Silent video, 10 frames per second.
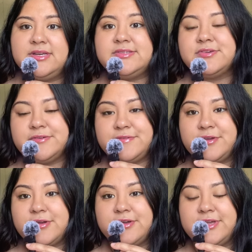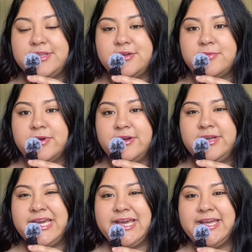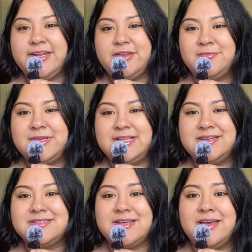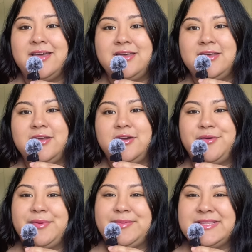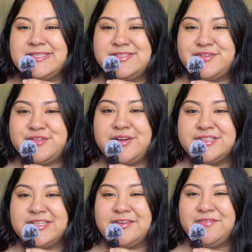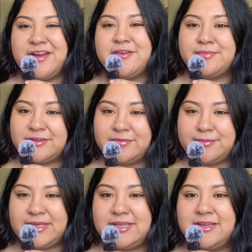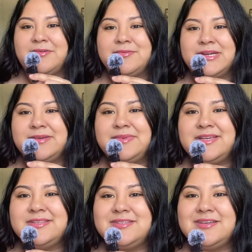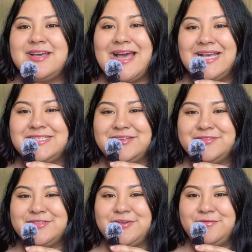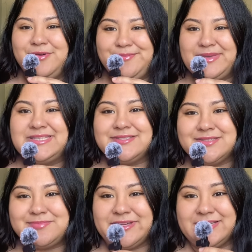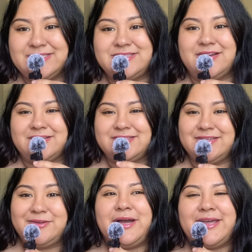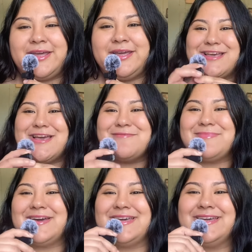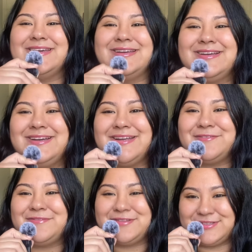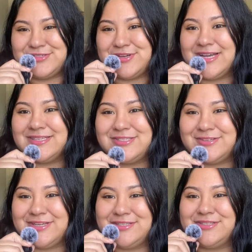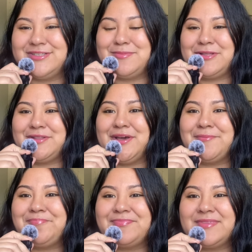So if you're in your work and you realize that, oh, maybe this is a toxic environment for me, I would recommend asking yourself, what makes this place toxic? Why am I kind of feeling stressed or anxious about that?